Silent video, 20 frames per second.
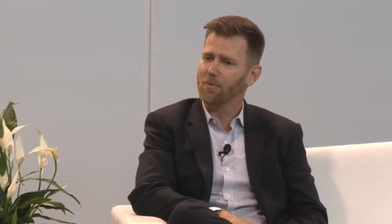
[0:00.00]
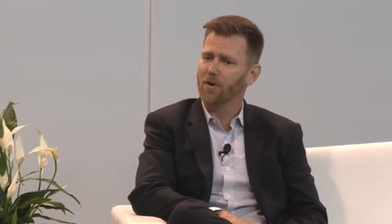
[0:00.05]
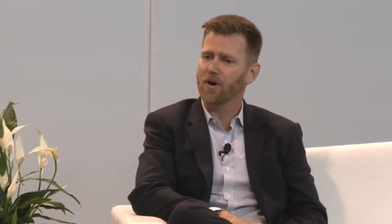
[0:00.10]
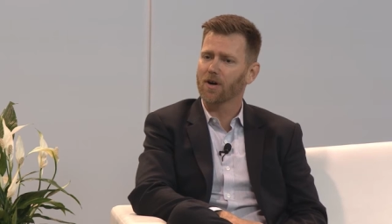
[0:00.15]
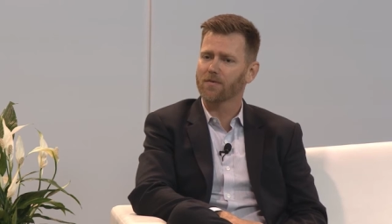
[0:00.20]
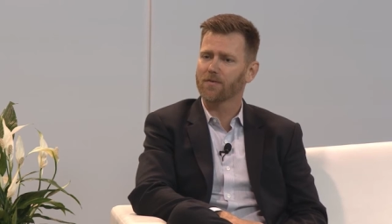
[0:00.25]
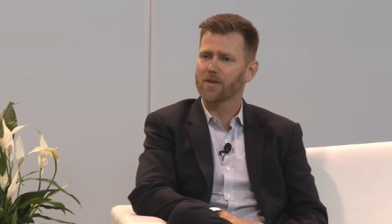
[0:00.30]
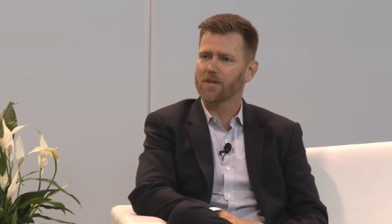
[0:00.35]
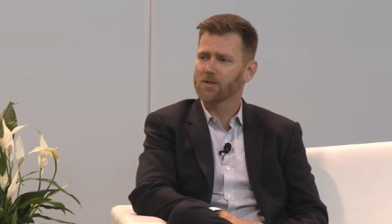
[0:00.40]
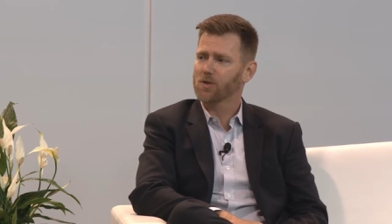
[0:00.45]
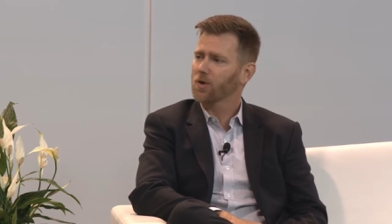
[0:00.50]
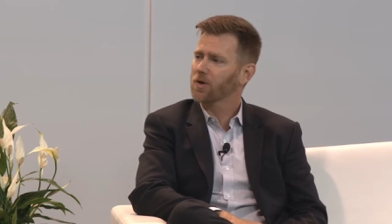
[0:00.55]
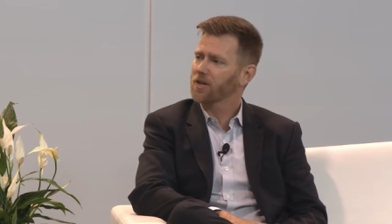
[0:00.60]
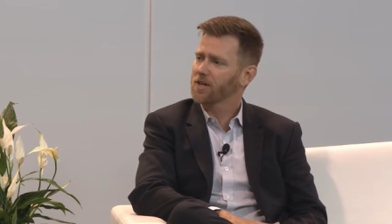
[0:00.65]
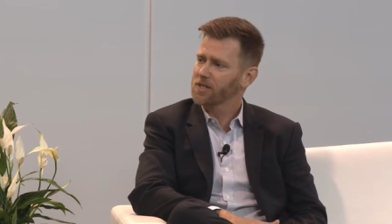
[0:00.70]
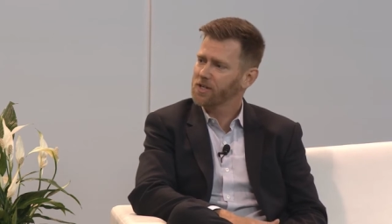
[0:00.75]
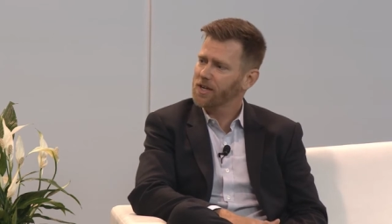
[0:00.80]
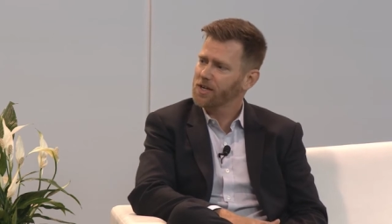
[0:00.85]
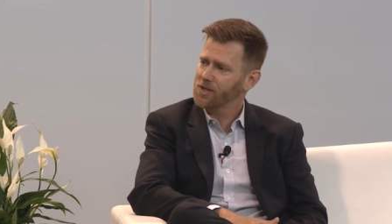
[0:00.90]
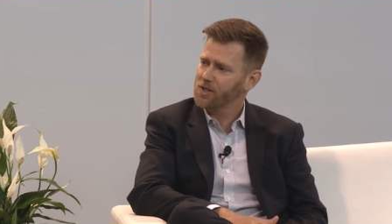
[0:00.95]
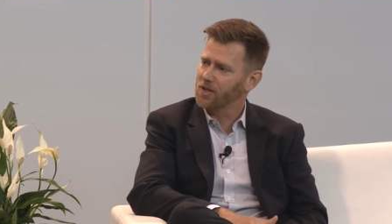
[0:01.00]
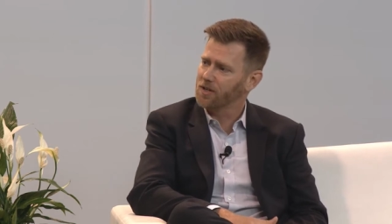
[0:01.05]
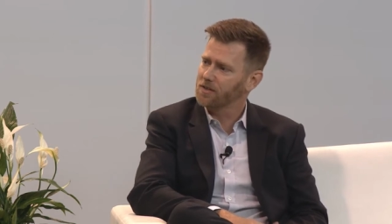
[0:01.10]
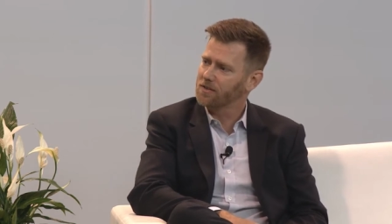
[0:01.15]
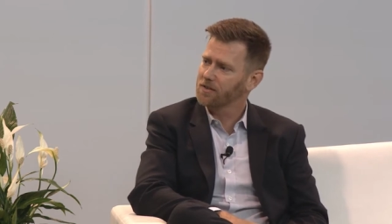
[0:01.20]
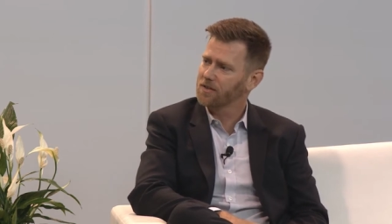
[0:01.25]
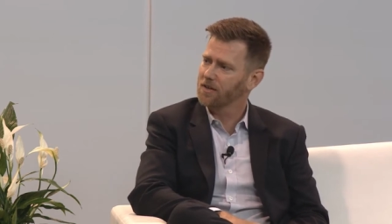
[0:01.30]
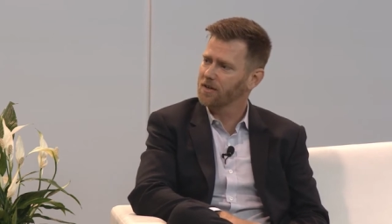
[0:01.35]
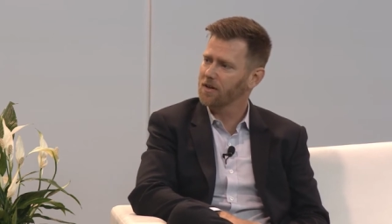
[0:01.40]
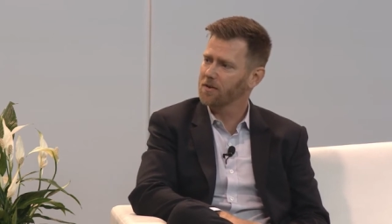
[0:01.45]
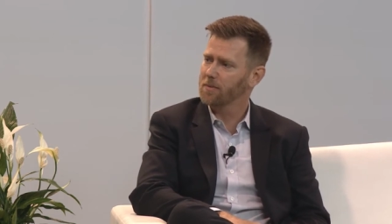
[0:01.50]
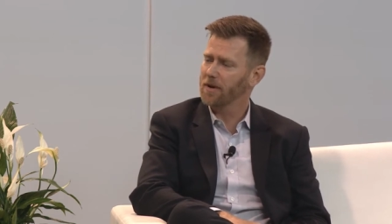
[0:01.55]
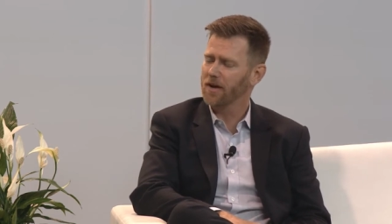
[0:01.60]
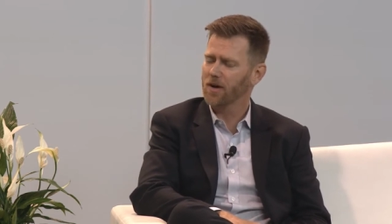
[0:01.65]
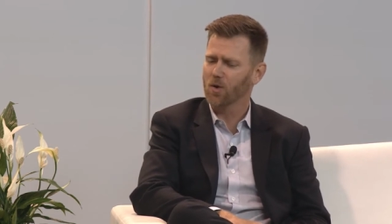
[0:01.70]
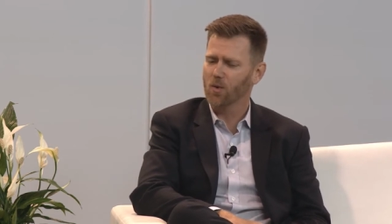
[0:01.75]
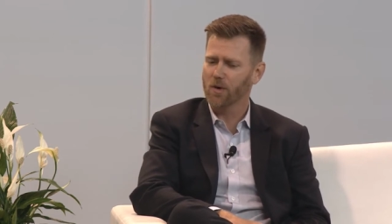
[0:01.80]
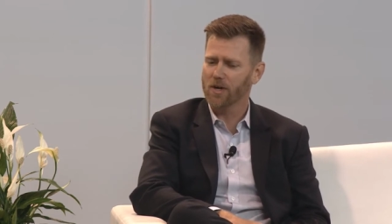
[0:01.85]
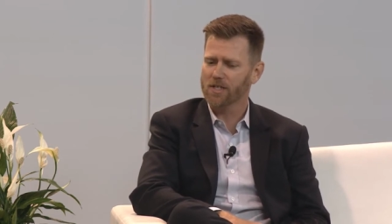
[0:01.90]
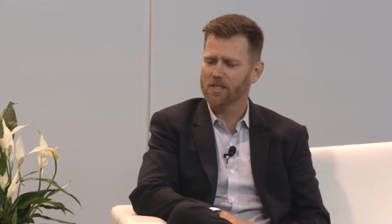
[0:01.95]
part of it is organizational. Right. No
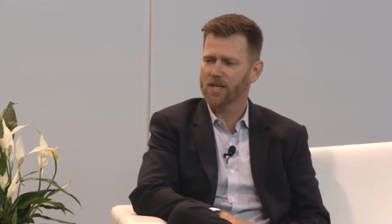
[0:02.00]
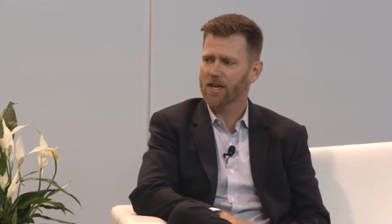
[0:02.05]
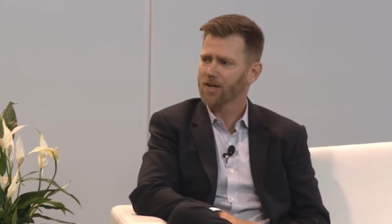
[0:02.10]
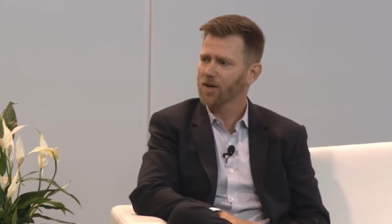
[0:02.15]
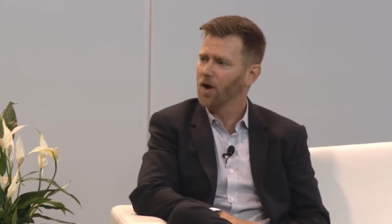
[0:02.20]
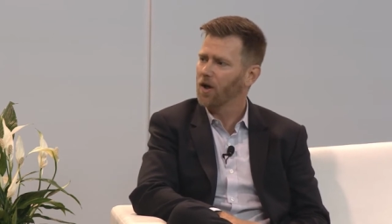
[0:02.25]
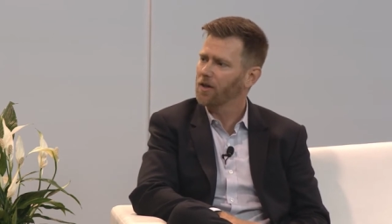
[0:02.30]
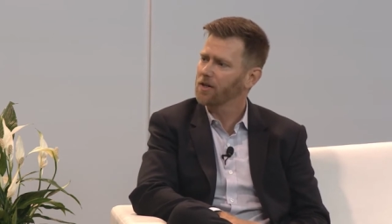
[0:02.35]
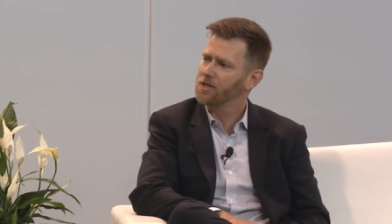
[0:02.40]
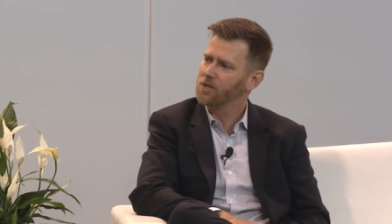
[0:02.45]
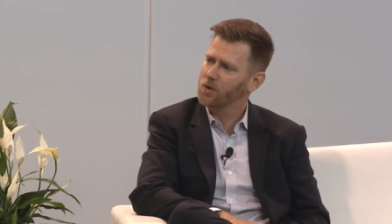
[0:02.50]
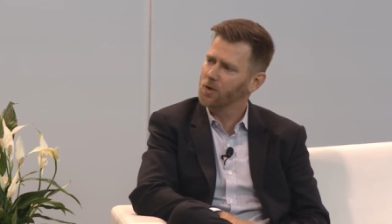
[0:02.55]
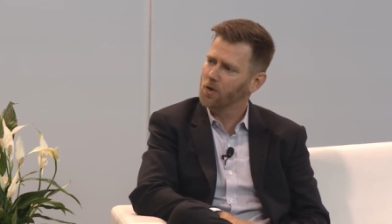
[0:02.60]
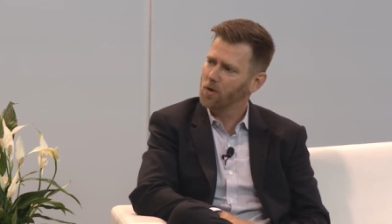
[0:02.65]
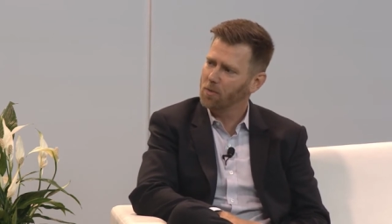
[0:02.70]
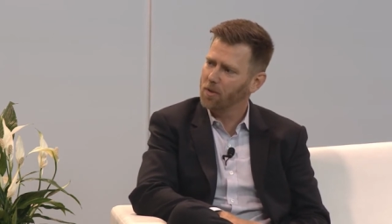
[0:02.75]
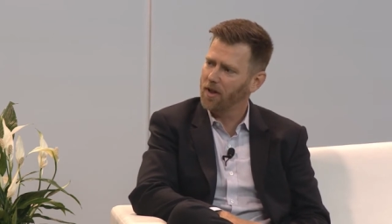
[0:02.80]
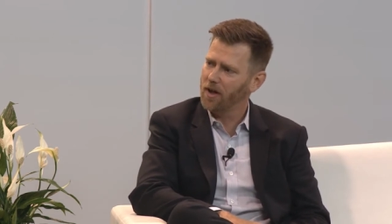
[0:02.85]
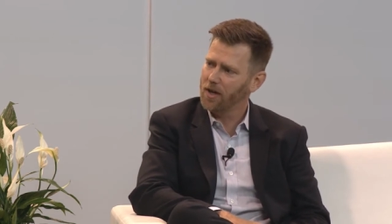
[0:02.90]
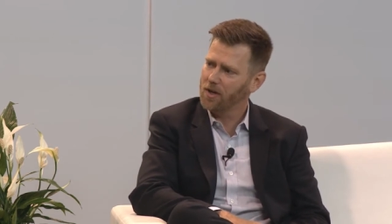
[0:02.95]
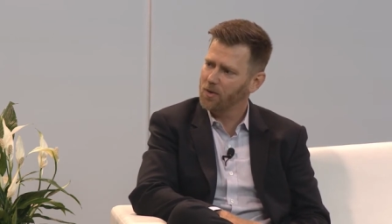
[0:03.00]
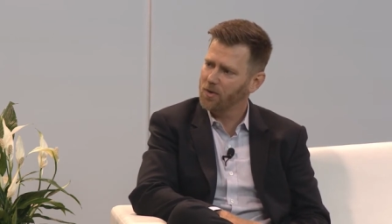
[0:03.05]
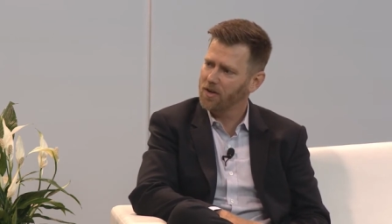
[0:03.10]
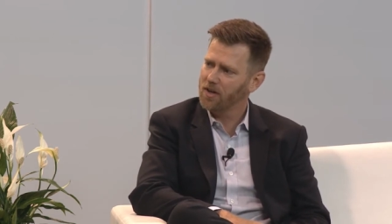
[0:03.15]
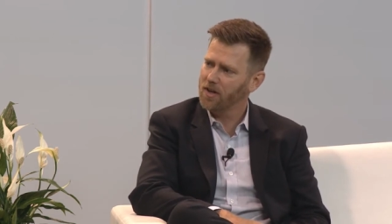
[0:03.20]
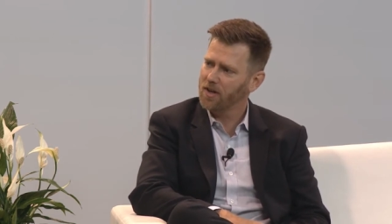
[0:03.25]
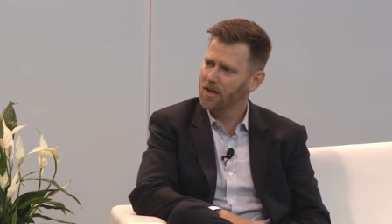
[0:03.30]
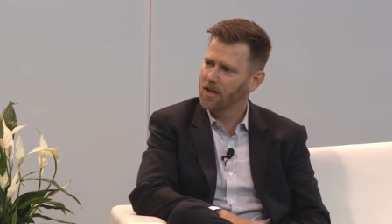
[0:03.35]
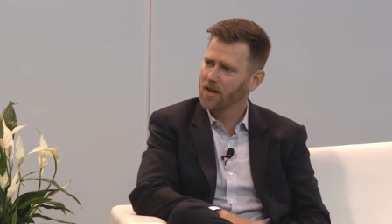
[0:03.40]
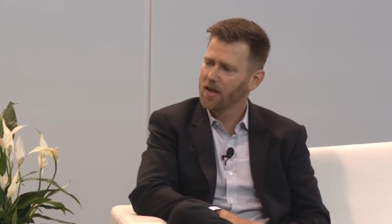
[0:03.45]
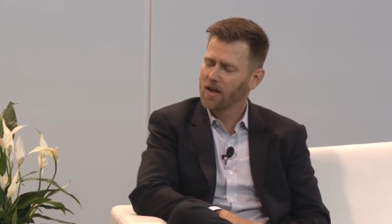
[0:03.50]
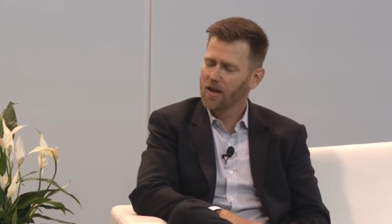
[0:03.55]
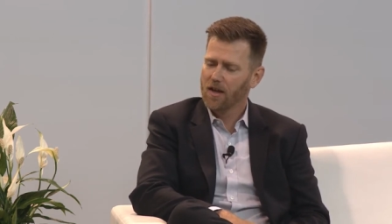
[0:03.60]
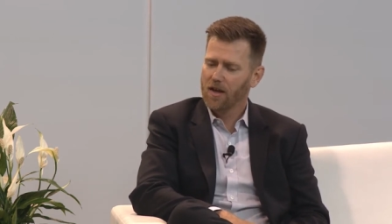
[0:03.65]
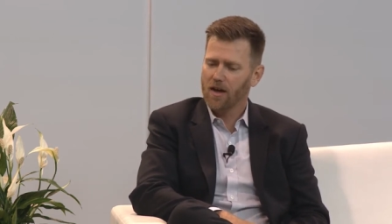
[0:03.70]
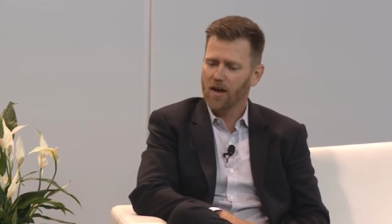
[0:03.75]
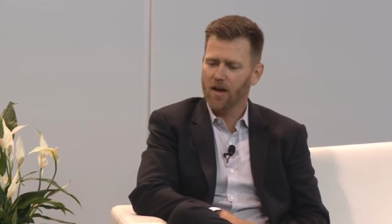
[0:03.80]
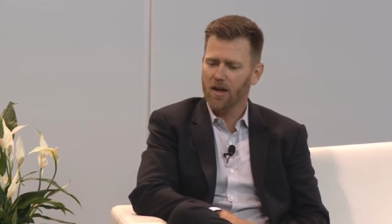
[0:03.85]
matter what technology you apply to it, yeah.